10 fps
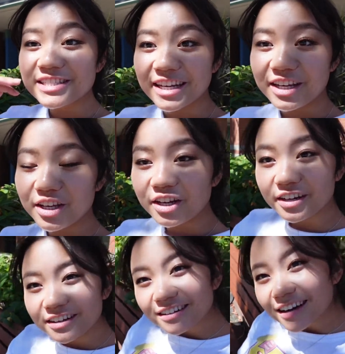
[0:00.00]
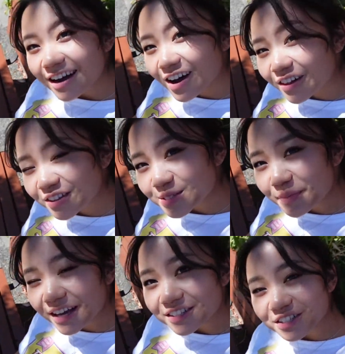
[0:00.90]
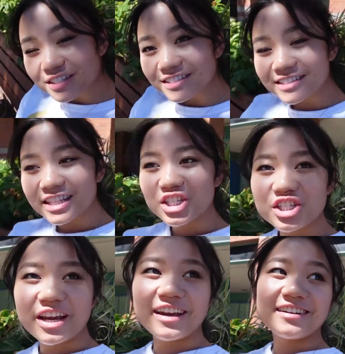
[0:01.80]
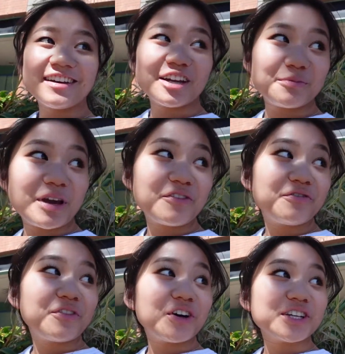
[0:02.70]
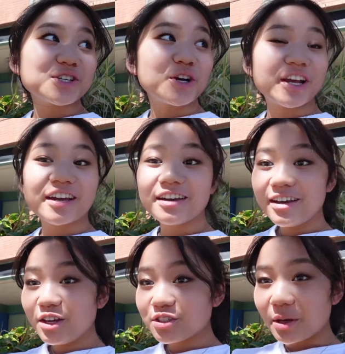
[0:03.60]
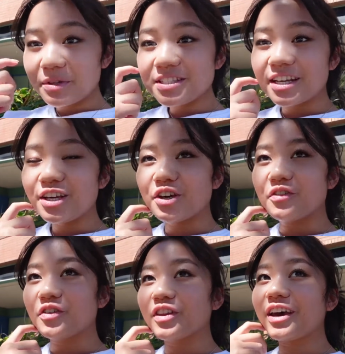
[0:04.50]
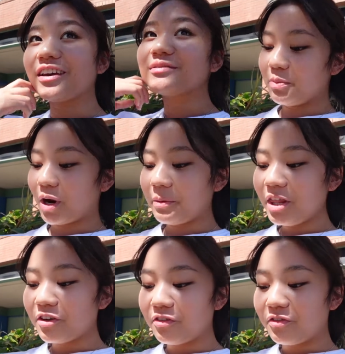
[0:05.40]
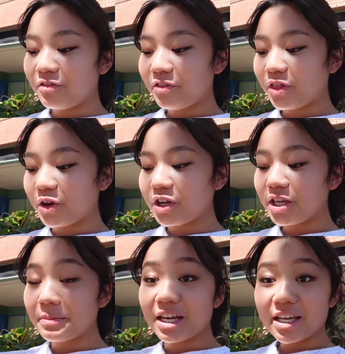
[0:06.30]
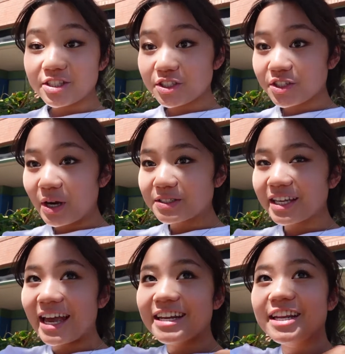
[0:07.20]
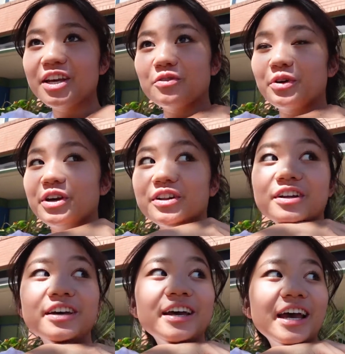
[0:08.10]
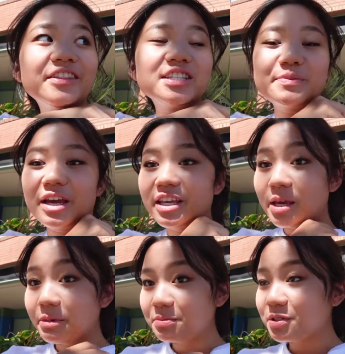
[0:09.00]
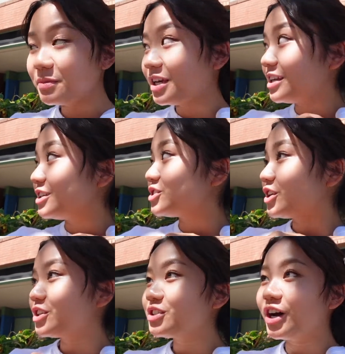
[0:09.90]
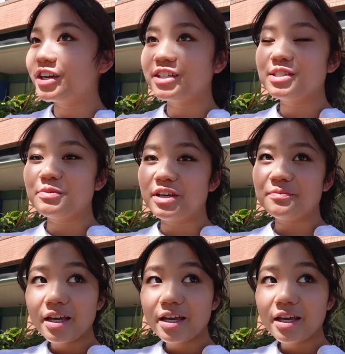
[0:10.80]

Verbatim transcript: sitting here on this bench because it's in the shade and my foot is hurting. So I've been sitting here for like probably like 30 minutes or so. I was like editing a reel and this man came up to me and he started talking to me,